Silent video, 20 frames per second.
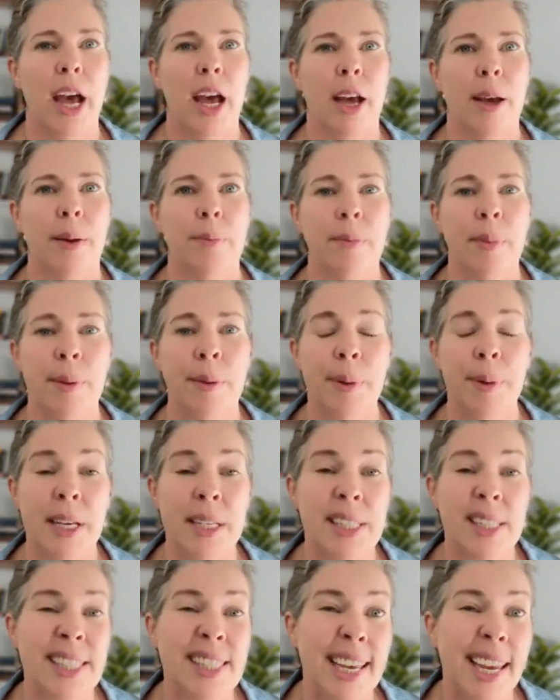maybe a
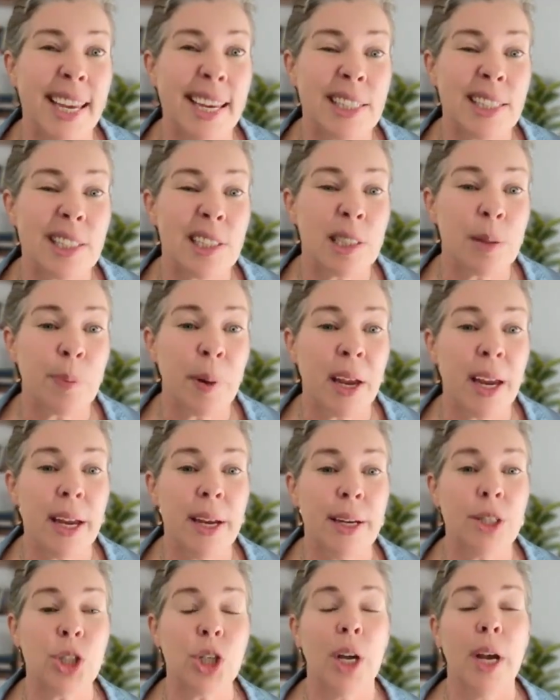sales
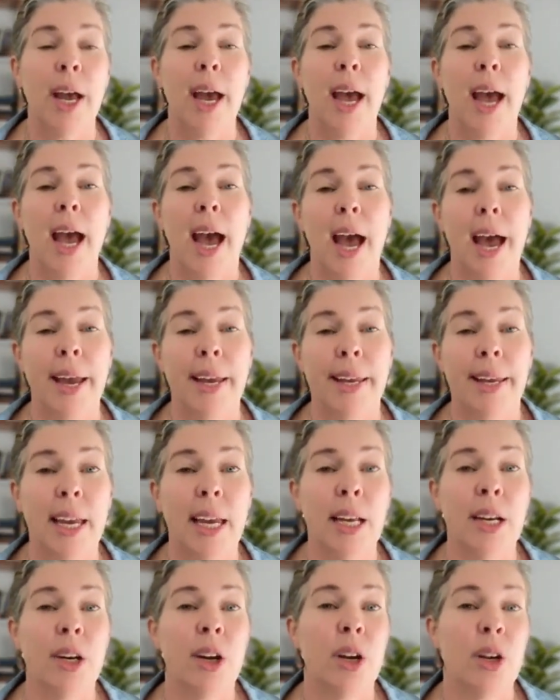page,
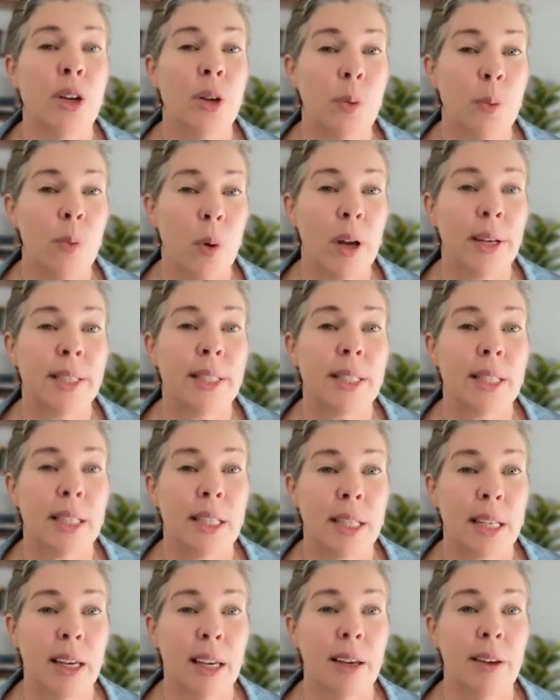again, you want
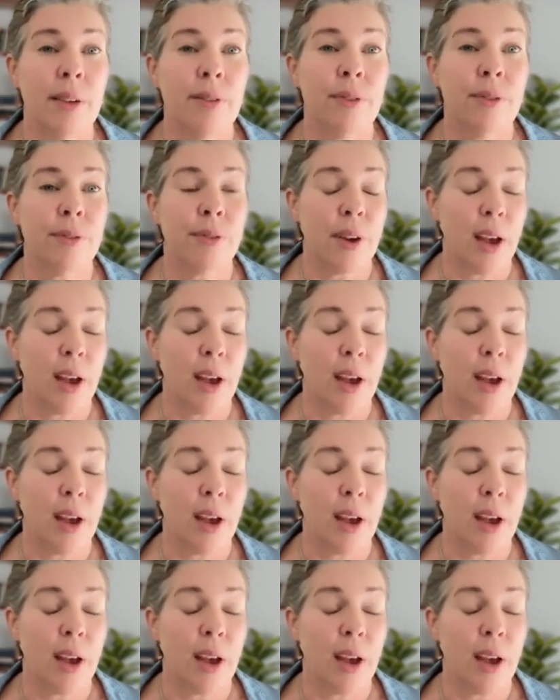to give